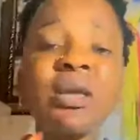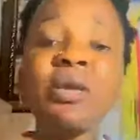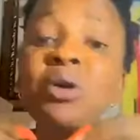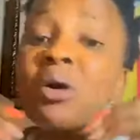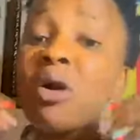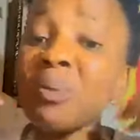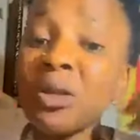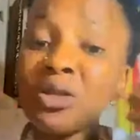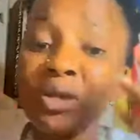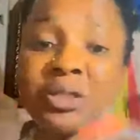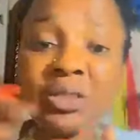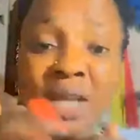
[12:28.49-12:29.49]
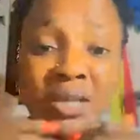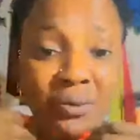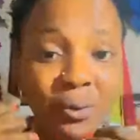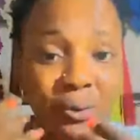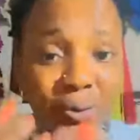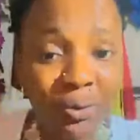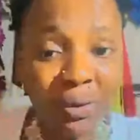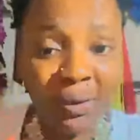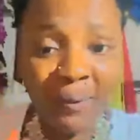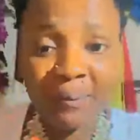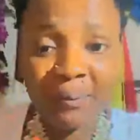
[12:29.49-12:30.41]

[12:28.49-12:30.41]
You don't come to this one for you.